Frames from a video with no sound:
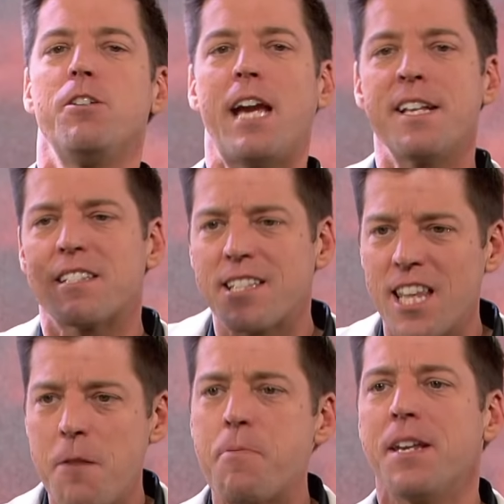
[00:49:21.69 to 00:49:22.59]
You can't
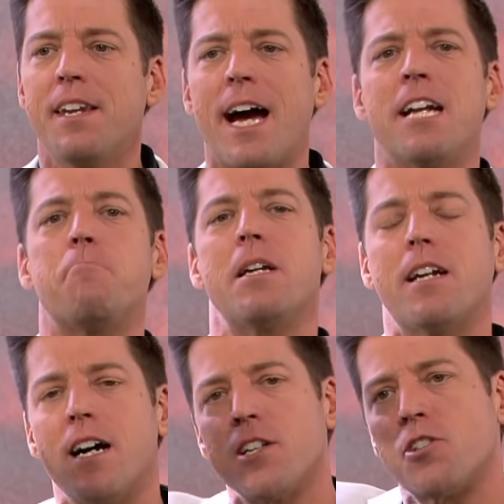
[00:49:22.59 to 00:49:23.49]
sleep at night
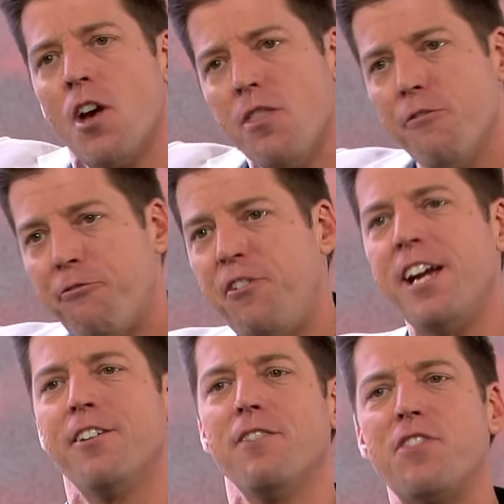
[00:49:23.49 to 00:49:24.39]
because the
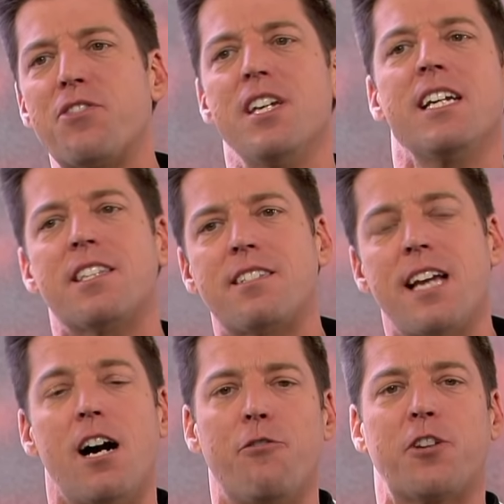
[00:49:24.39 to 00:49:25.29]
fear of the thing
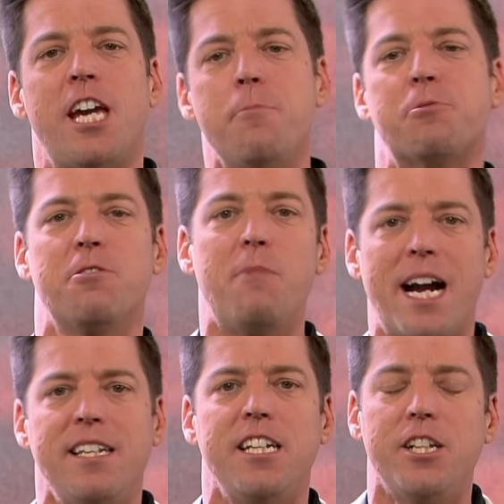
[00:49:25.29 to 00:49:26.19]
itself keeps
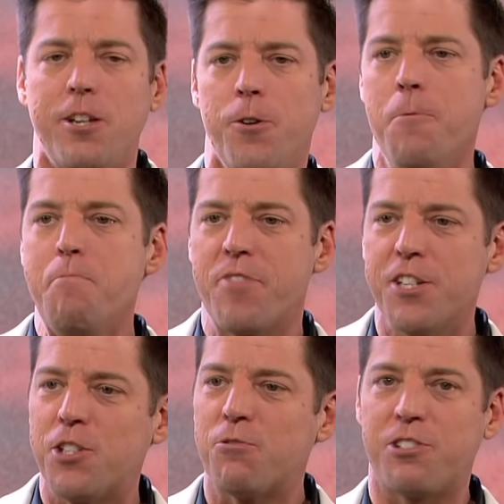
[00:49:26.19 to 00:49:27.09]
reminding you,
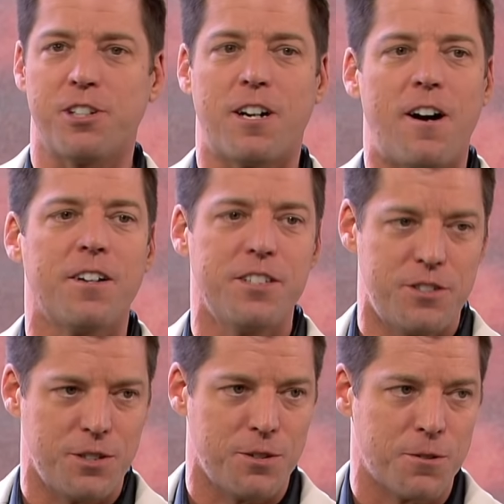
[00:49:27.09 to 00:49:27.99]
this is what you're called to
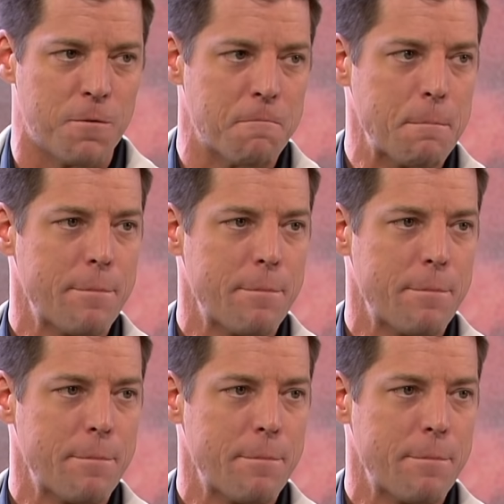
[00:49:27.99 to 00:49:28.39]
do.